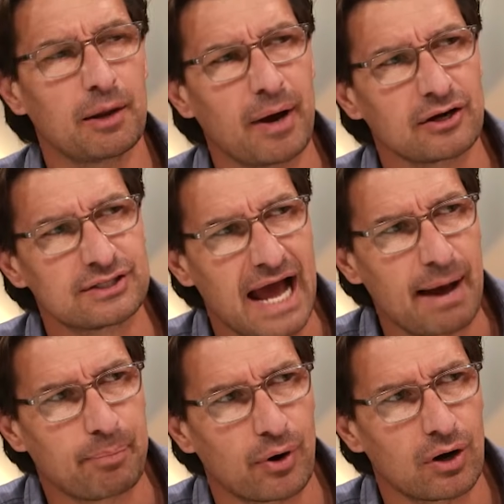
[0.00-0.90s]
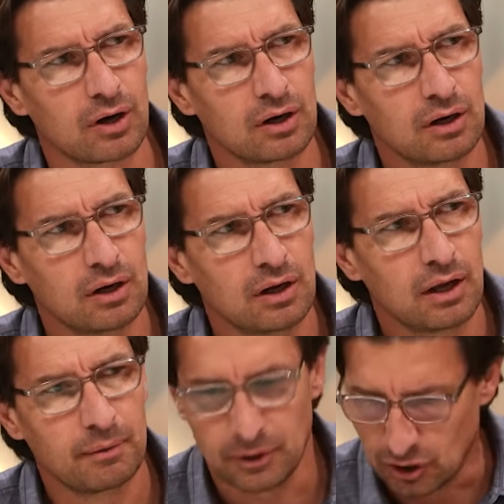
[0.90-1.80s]
about Tapper.
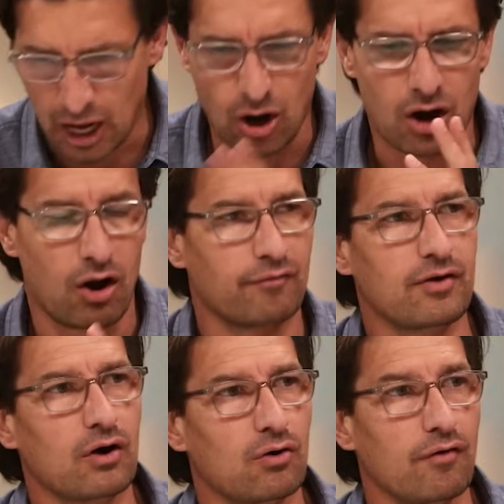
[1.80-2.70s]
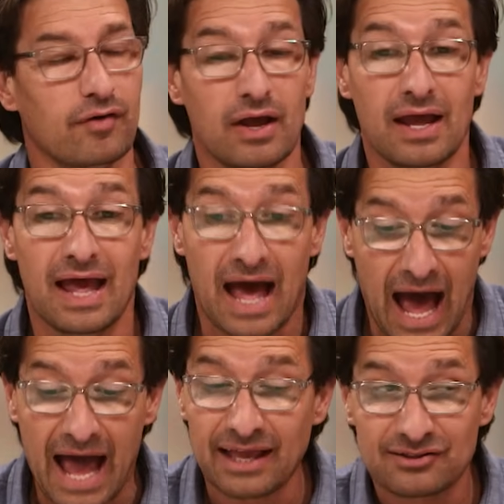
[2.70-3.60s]
I mean, cut her off. Cut her off.
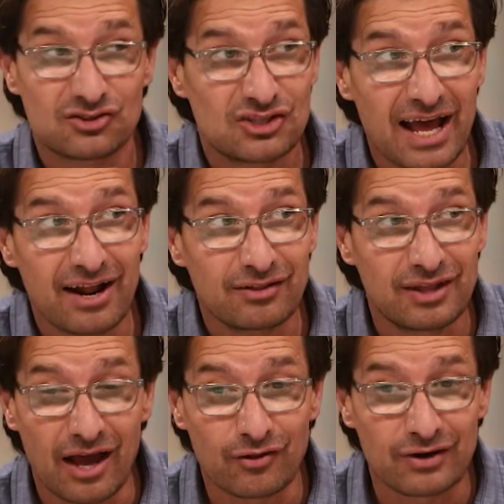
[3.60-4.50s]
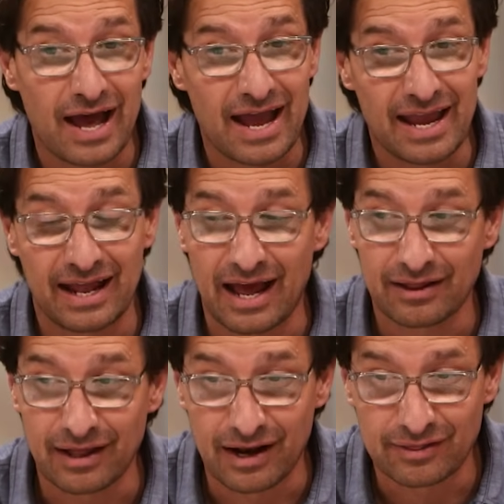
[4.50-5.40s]
I said it the other day, and I
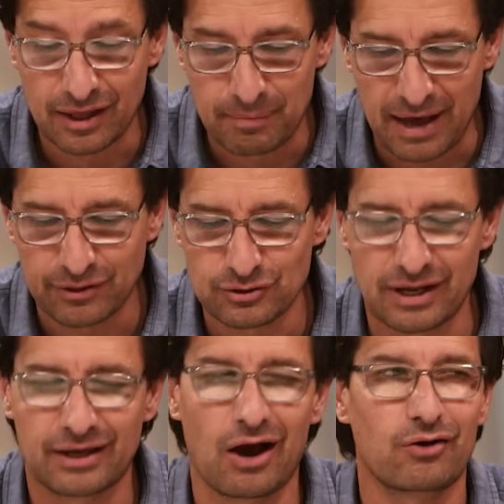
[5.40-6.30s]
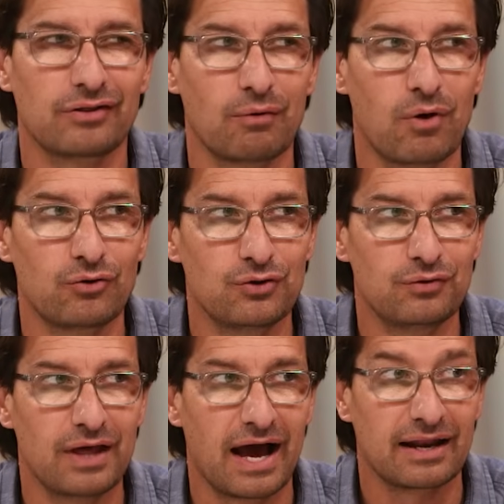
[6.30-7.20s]
and I think Matthew's like Jaco. They won't do
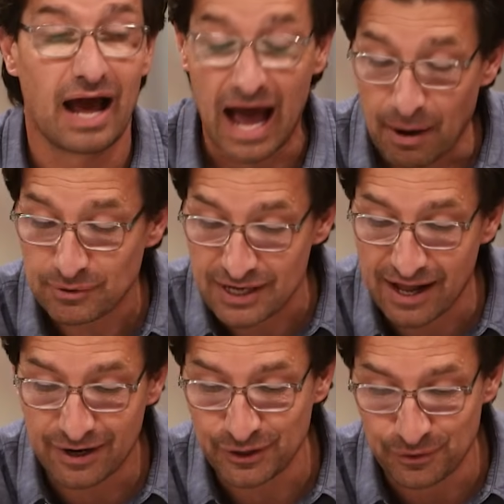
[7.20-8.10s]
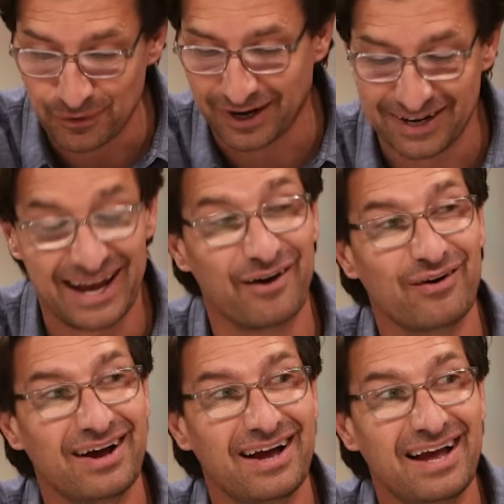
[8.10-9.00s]
that. I'm telling you right now.
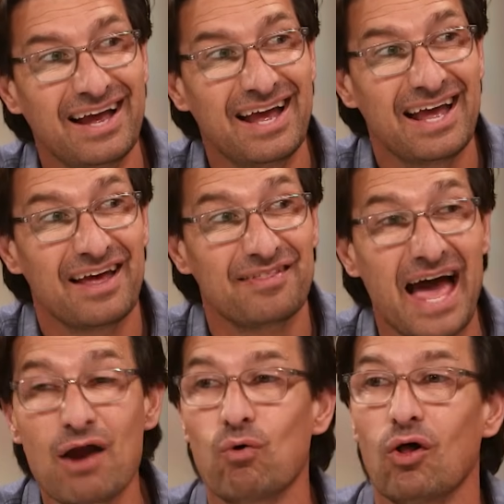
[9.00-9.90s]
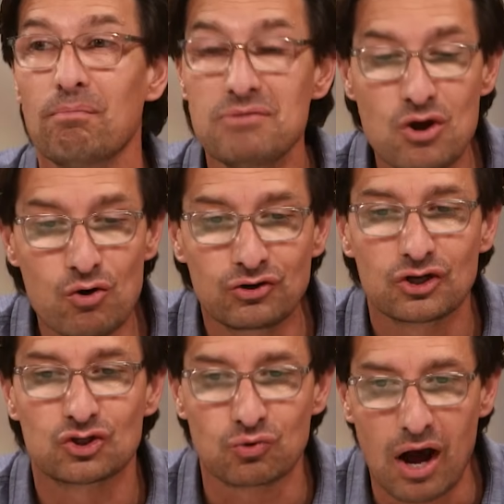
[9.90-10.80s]
Oh. Please. They will mute
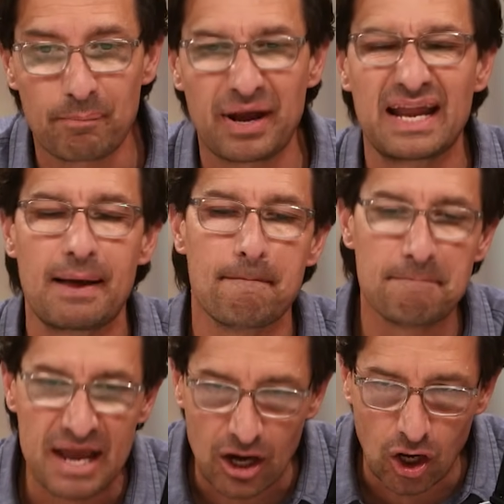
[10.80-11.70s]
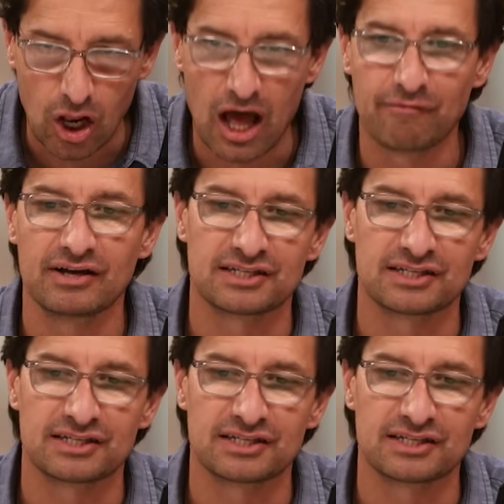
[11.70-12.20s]
Trump yeah, in oh, the middle of a